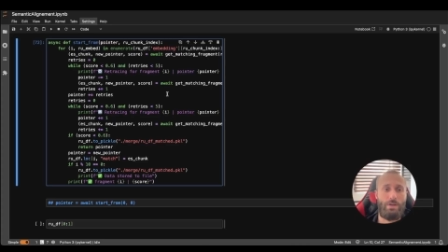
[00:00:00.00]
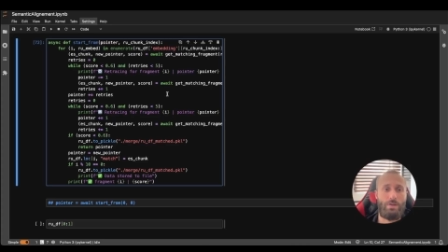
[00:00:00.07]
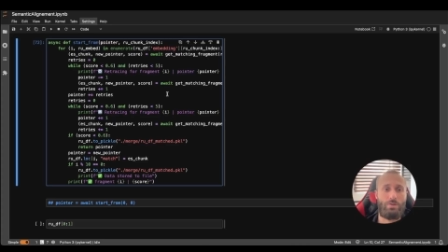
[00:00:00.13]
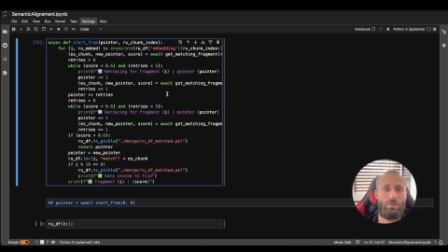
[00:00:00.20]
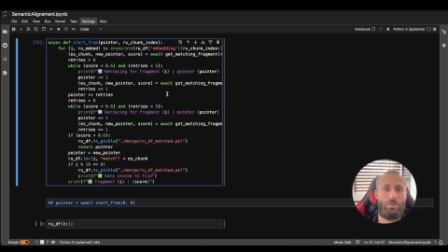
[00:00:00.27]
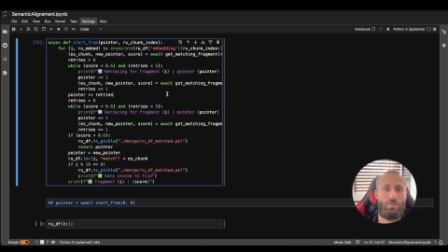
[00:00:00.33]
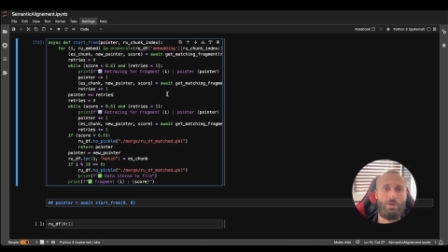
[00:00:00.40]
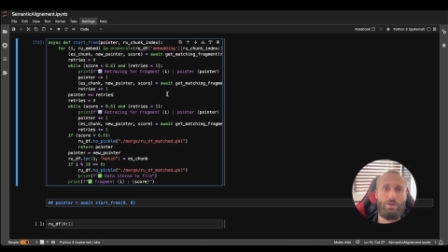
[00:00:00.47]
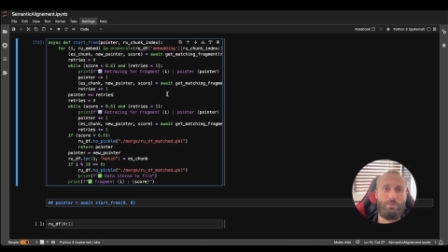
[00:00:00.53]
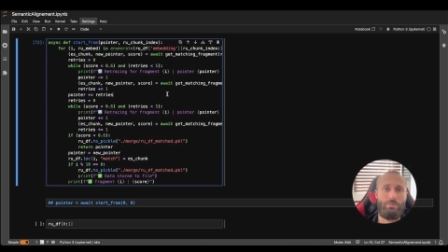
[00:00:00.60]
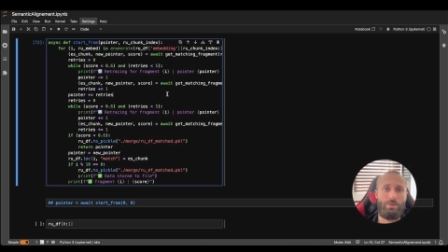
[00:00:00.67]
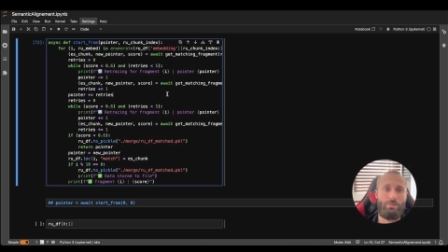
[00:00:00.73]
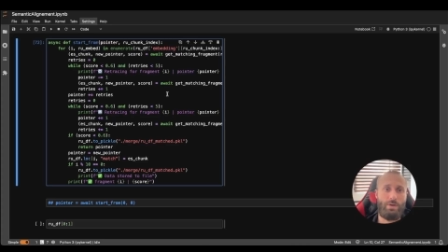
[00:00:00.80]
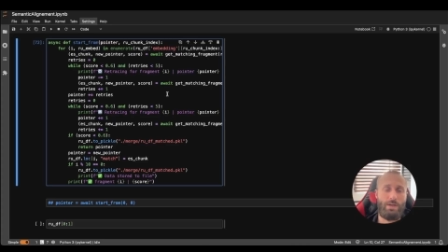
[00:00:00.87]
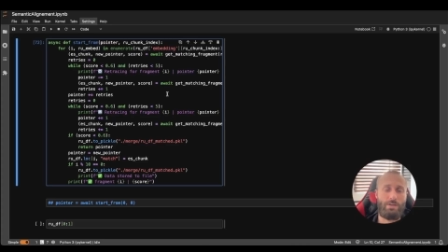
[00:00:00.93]
So what is
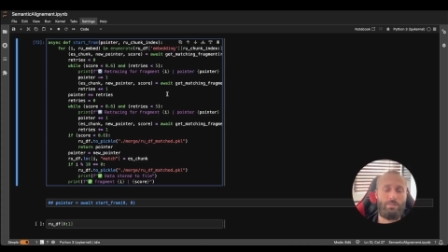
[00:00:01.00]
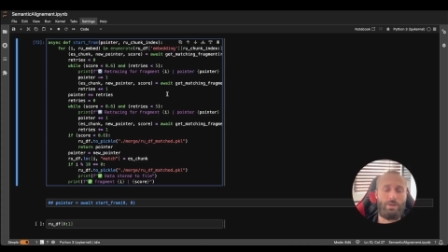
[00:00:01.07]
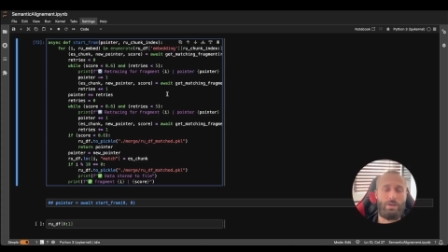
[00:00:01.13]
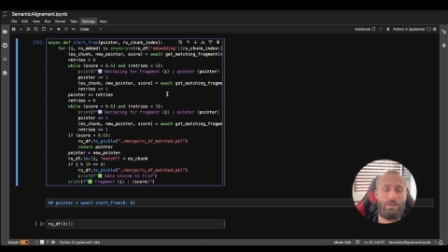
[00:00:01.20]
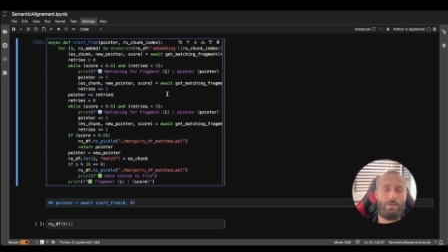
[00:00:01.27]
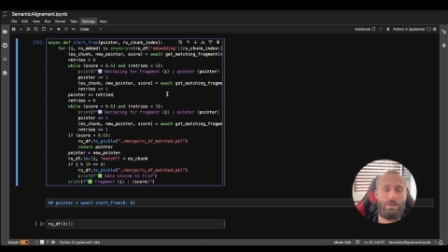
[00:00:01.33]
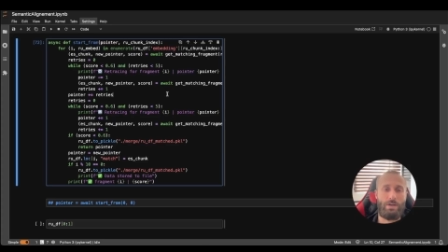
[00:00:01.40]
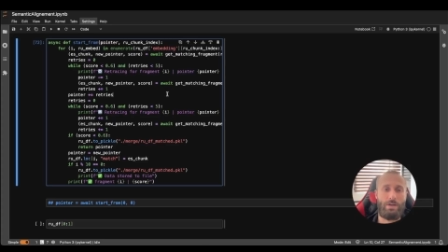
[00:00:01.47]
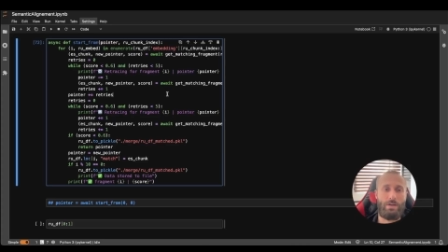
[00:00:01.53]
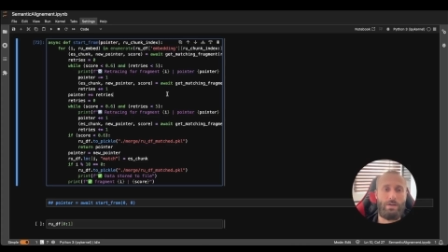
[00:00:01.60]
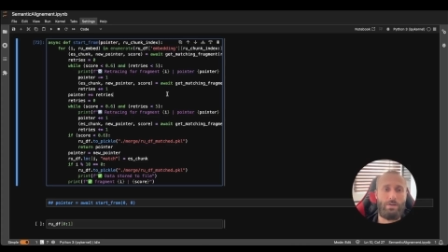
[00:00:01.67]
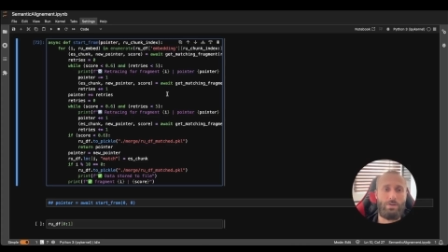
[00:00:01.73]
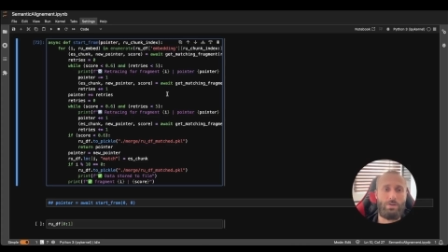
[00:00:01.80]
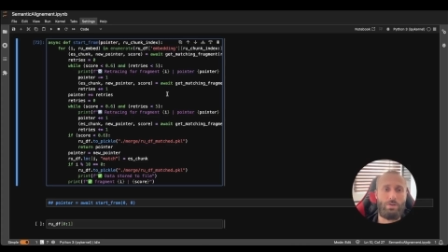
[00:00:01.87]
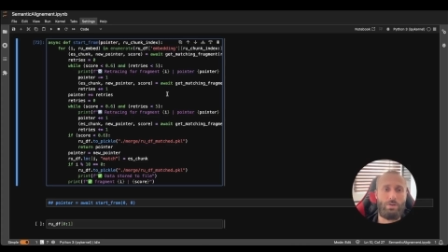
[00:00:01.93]
retracement
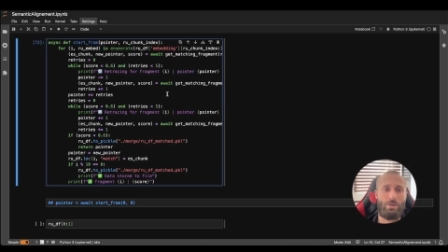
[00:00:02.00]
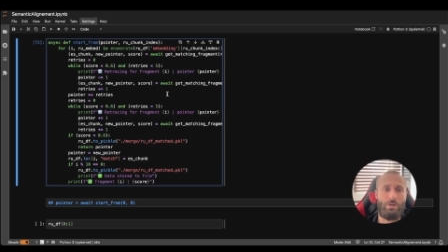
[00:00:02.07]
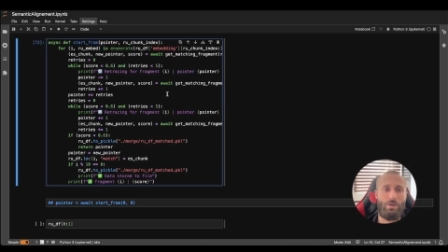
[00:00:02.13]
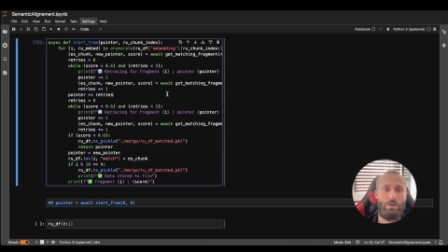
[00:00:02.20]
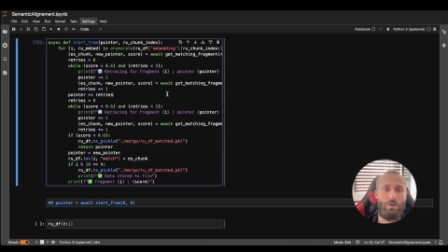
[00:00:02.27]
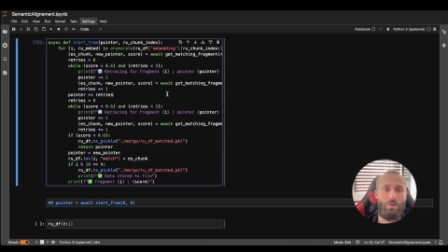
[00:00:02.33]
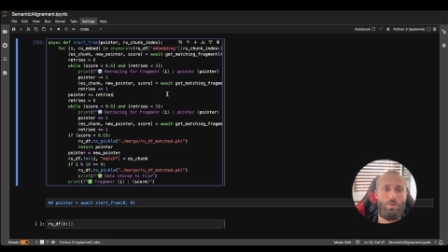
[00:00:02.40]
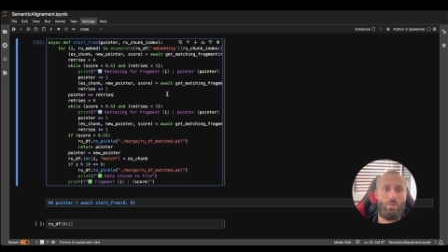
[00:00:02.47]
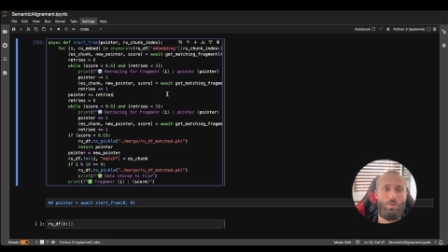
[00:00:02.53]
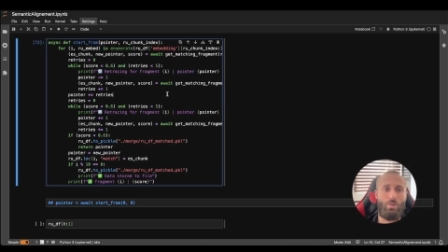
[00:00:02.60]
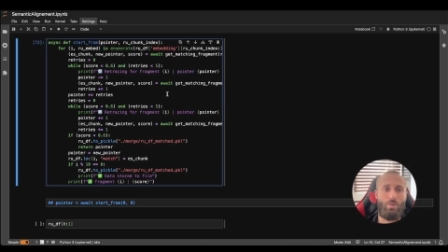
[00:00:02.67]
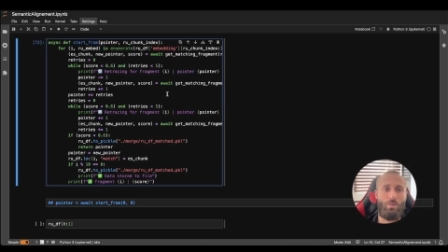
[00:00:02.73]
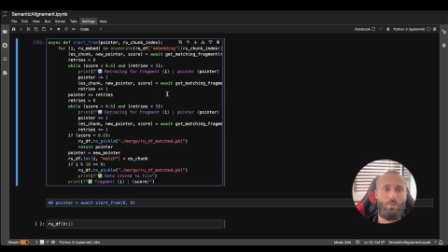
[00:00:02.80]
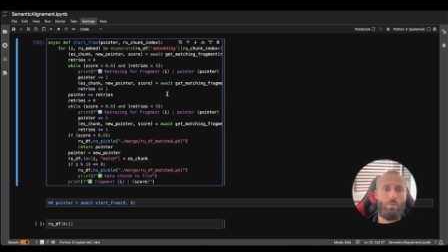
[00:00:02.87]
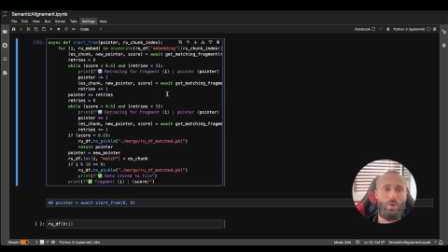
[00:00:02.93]
and
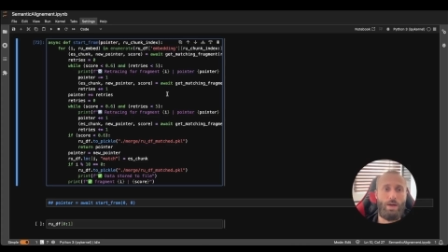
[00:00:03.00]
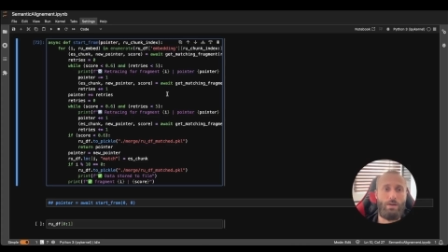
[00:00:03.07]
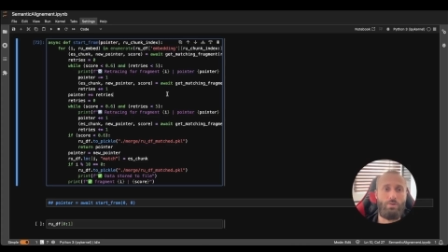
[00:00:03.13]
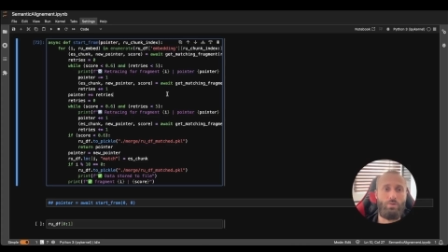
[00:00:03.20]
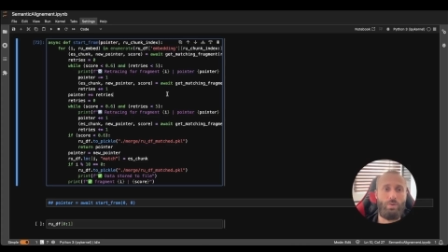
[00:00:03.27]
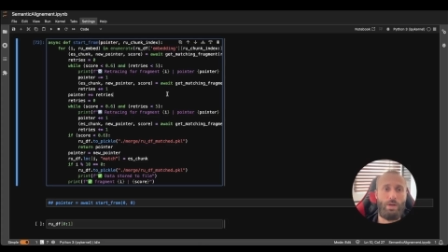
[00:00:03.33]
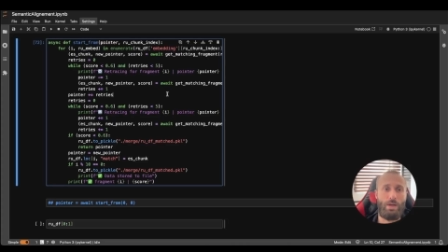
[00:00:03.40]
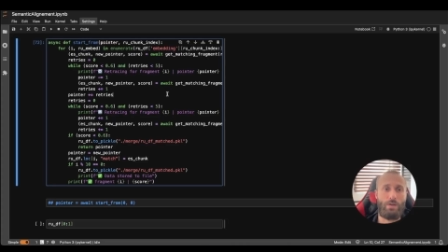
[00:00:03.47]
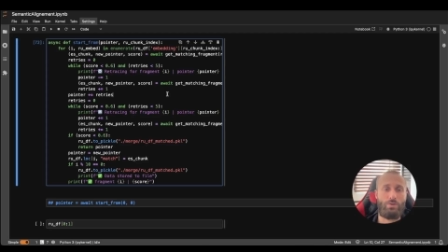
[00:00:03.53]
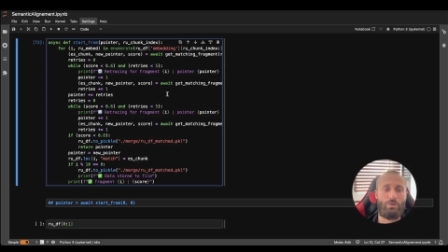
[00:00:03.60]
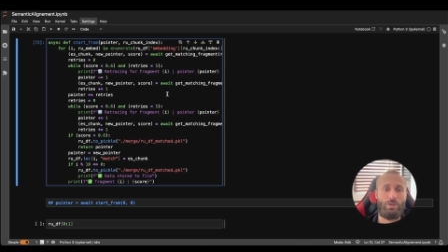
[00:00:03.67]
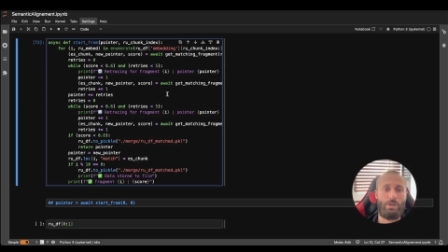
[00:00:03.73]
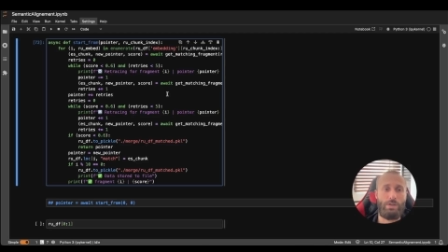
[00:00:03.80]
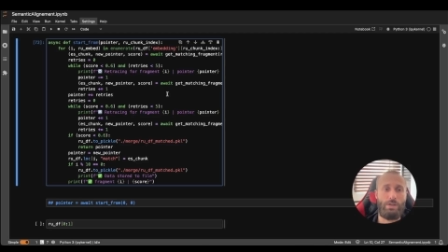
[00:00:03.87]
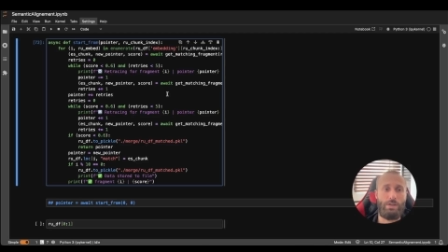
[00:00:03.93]
when do we
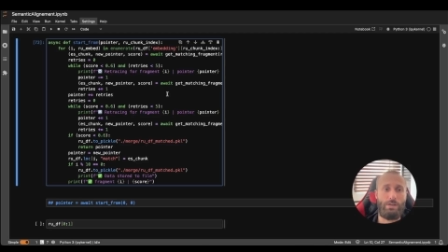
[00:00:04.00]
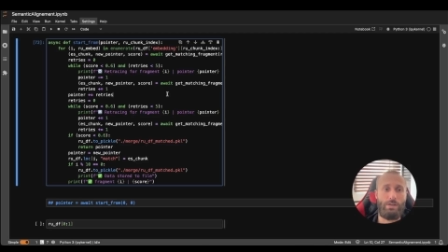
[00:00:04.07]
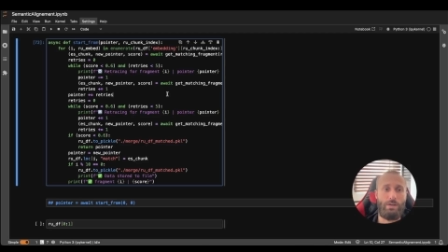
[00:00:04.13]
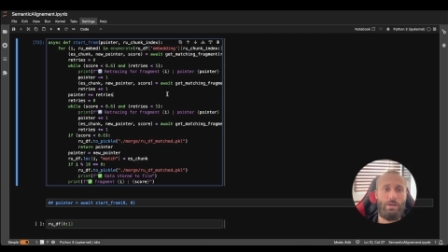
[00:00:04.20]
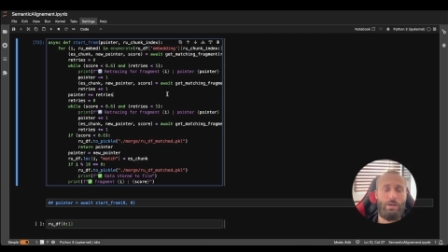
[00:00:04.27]
actually need it?